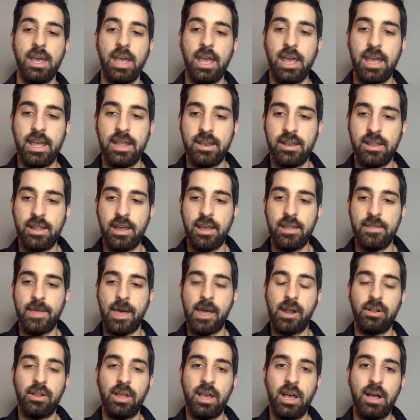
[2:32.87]
And
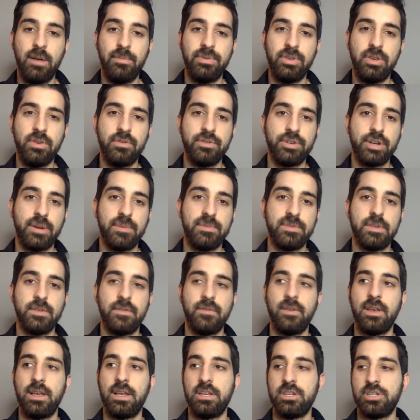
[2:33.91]
that'll help you in terms
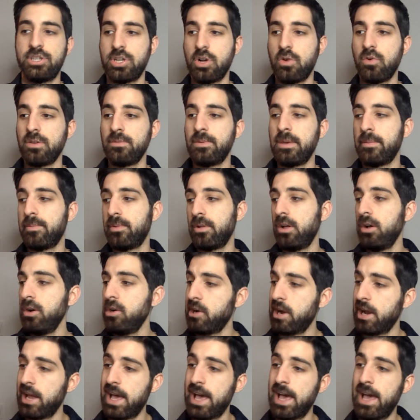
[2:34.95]
of showing people, all
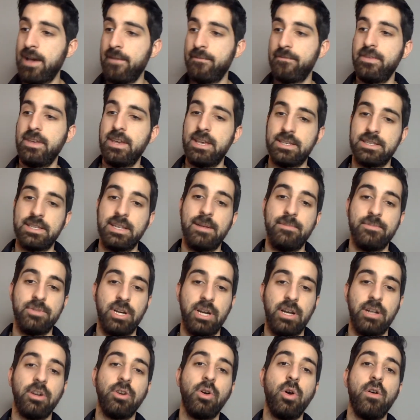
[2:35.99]
right, I have this and I'm
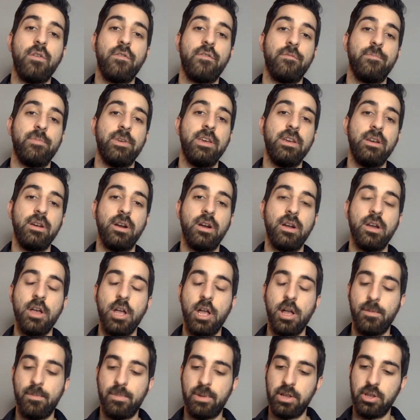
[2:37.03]
trying to grow it from here,
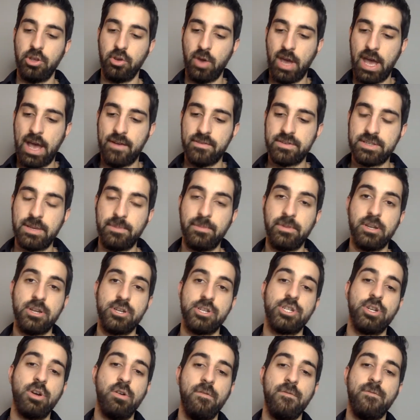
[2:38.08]
but you have something to
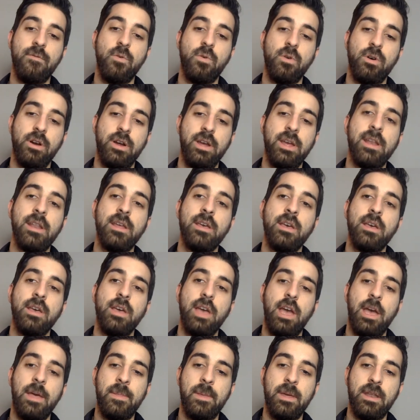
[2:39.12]
show for it,
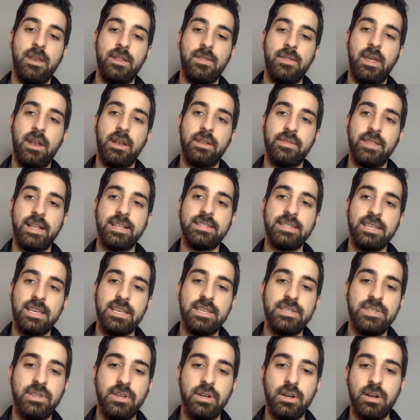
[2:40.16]
and then that's
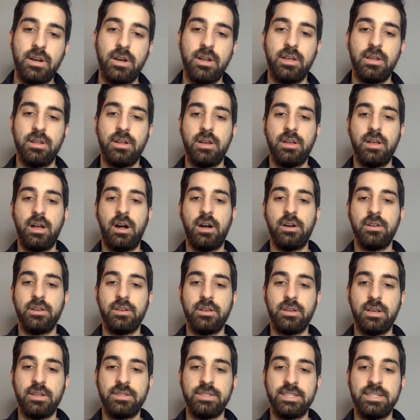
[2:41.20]
easier
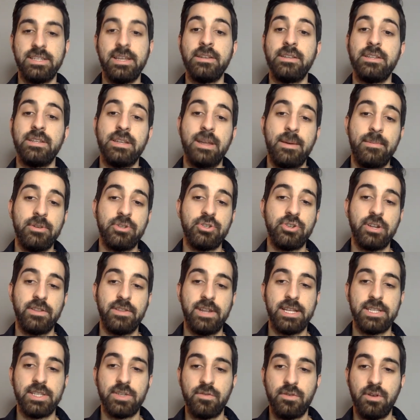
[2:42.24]
to demonstrate
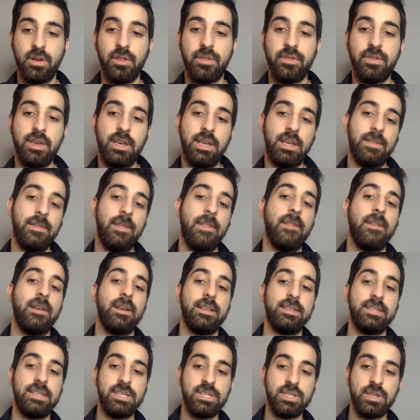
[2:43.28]
that it's a real thing, and then
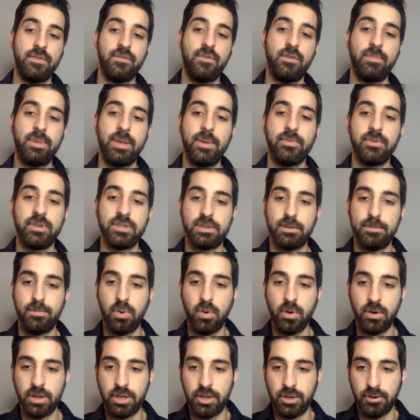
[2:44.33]
it's easier for people to
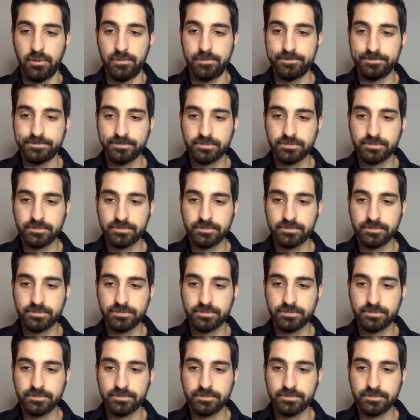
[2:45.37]
support you.